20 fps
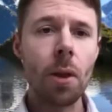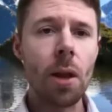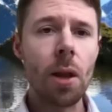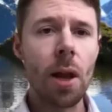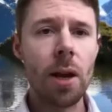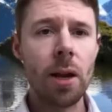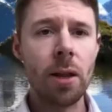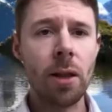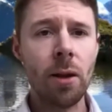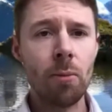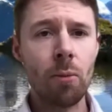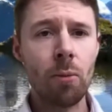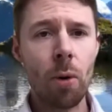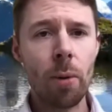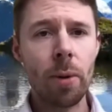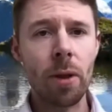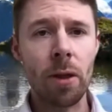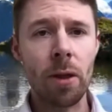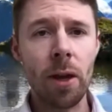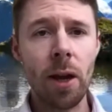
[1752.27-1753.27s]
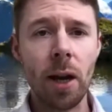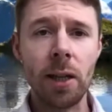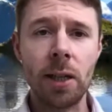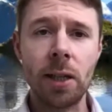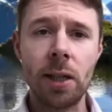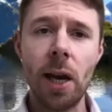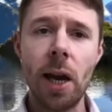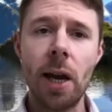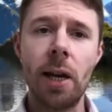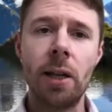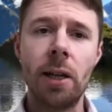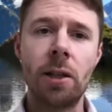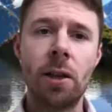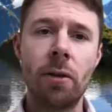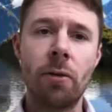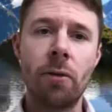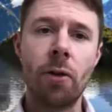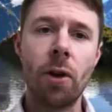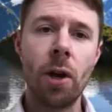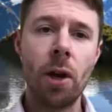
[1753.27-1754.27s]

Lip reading: And I think probably the thing I'd say is, if